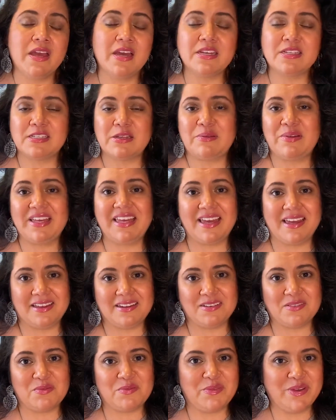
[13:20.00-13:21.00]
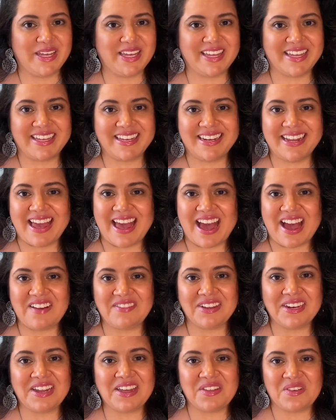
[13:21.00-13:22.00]
So again, we can have
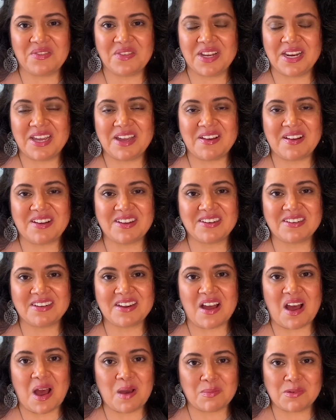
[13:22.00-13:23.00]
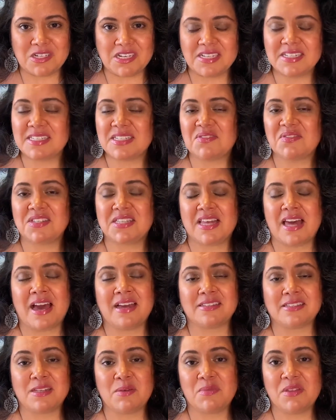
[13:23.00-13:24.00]
another video on options. If
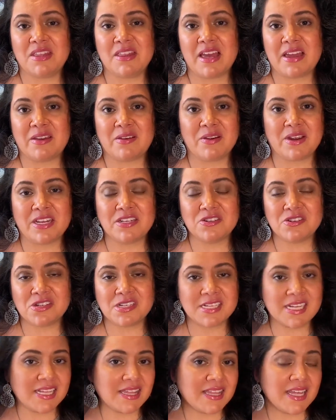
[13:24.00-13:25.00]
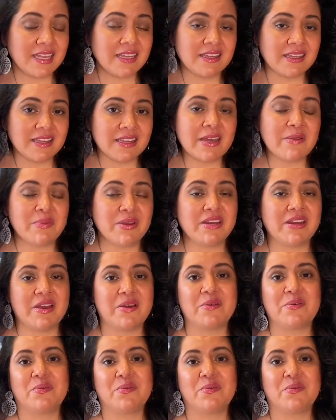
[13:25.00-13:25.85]
that's something that you're interested, then let me know.